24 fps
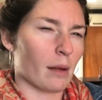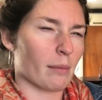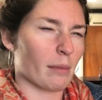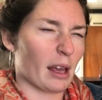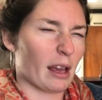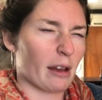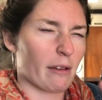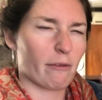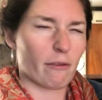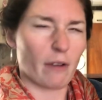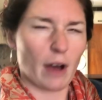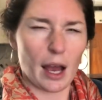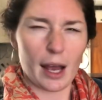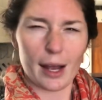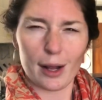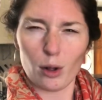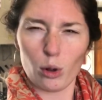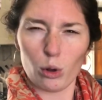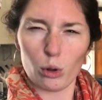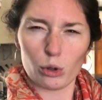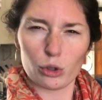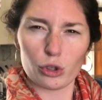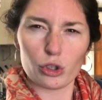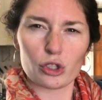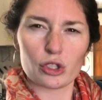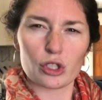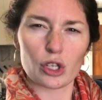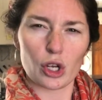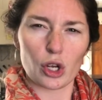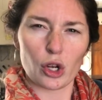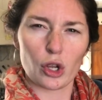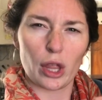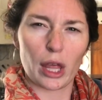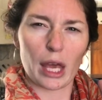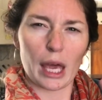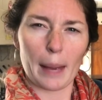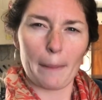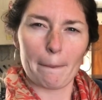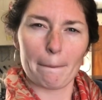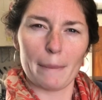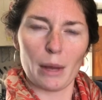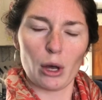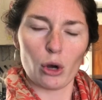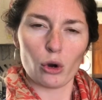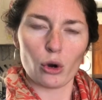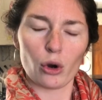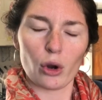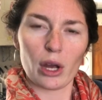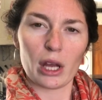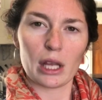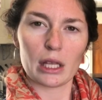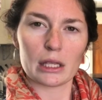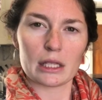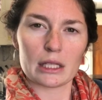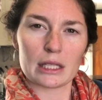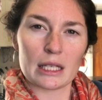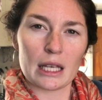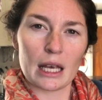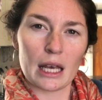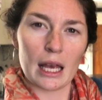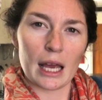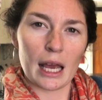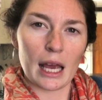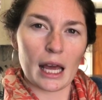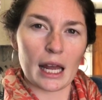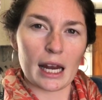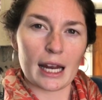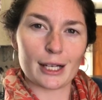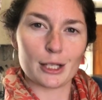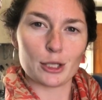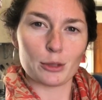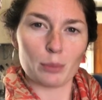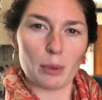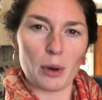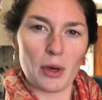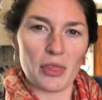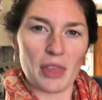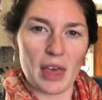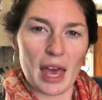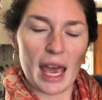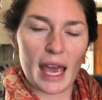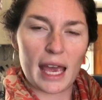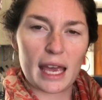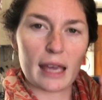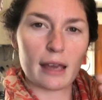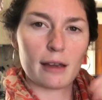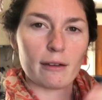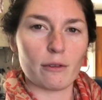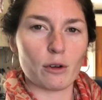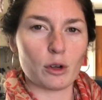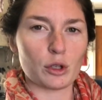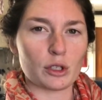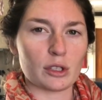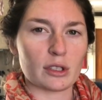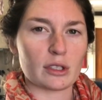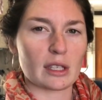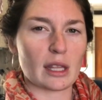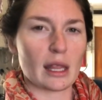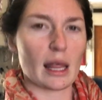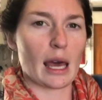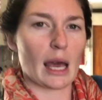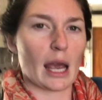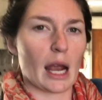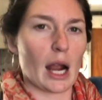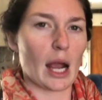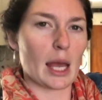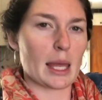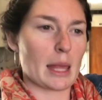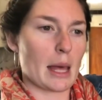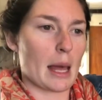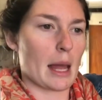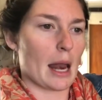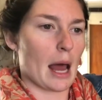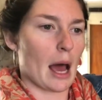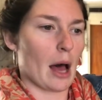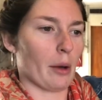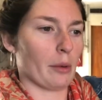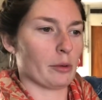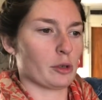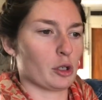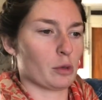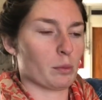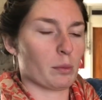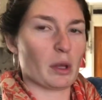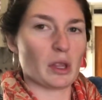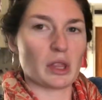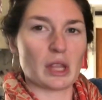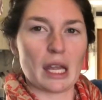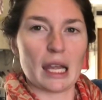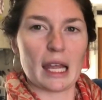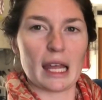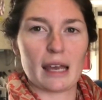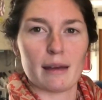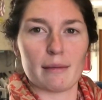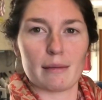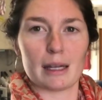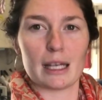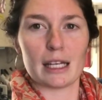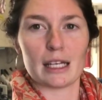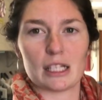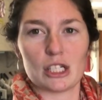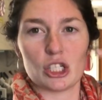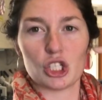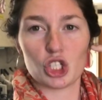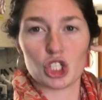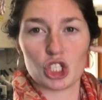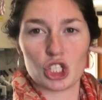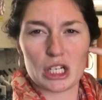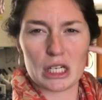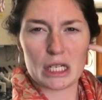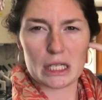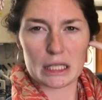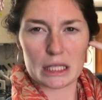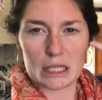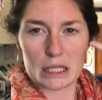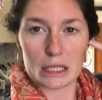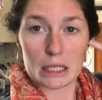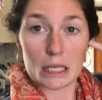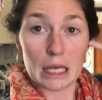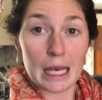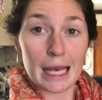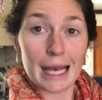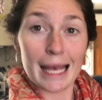like file holders or like milk crates, and I just put the hanging folders in there, and then I'll just put the laminated sheets